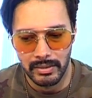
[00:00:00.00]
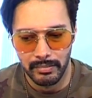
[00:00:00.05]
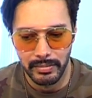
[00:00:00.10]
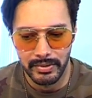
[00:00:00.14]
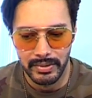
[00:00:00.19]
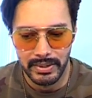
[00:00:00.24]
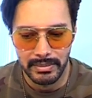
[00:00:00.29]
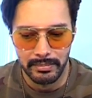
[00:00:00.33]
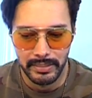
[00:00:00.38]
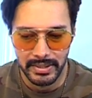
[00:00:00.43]

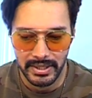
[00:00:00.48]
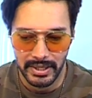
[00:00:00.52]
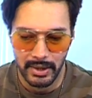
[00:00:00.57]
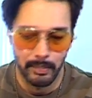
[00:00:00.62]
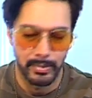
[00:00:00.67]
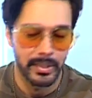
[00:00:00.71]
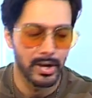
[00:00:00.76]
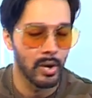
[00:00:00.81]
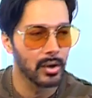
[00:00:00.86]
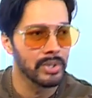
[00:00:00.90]

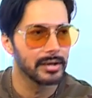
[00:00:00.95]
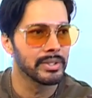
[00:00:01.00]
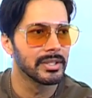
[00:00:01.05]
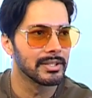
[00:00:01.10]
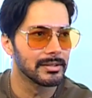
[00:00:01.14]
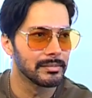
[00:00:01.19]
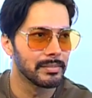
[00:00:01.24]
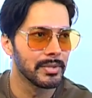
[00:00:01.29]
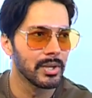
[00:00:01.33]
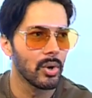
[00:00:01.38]
beyond
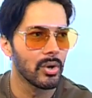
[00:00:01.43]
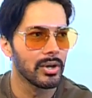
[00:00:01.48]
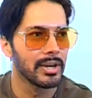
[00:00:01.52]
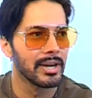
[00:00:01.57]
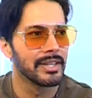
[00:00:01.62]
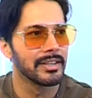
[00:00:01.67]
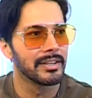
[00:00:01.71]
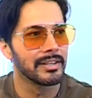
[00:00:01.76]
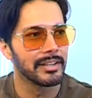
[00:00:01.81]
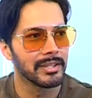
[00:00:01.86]
this,
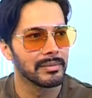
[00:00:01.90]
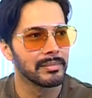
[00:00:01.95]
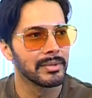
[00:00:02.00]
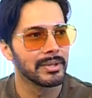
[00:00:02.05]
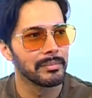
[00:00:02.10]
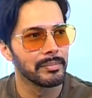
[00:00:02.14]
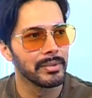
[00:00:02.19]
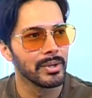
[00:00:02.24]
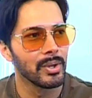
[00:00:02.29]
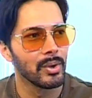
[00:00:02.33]
beyond
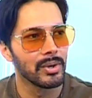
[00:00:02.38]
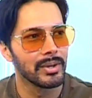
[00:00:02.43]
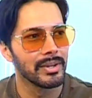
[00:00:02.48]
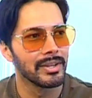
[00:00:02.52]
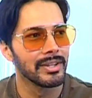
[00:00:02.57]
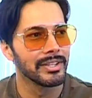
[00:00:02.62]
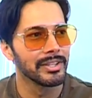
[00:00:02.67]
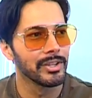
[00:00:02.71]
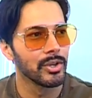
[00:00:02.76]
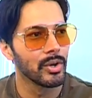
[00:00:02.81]
entertainment,
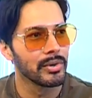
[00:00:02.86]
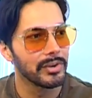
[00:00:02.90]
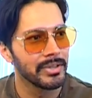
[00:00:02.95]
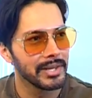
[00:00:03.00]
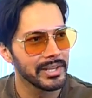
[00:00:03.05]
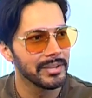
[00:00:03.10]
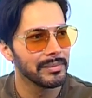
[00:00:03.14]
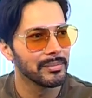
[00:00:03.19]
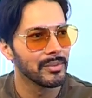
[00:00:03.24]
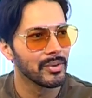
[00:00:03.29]
beyond your
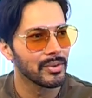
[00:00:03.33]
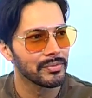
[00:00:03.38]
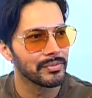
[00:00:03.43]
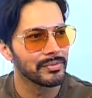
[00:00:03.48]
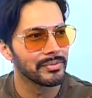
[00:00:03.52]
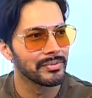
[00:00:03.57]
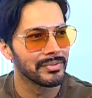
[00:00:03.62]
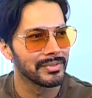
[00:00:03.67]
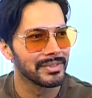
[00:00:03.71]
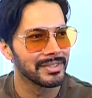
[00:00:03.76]
dream of